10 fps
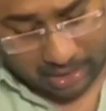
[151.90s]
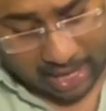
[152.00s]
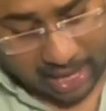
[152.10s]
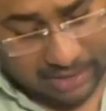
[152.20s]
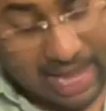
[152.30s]

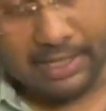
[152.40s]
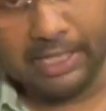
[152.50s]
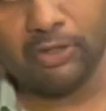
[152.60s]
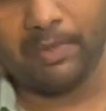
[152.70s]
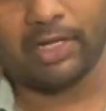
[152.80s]
and that
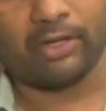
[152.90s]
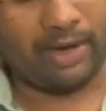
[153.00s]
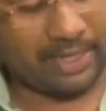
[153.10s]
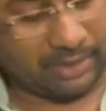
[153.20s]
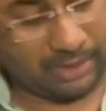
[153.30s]
needed to be
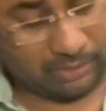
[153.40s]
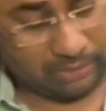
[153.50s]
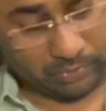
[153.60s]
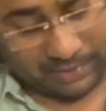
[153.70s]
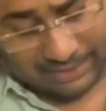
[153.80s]
corrected.
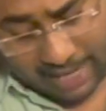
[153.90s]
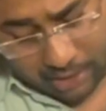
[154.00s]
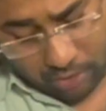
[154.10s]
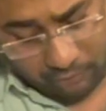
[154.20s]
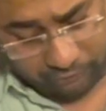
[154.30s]
So we
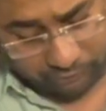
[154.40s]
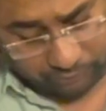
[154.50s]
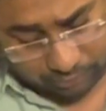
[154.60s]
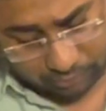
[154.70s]
sanded off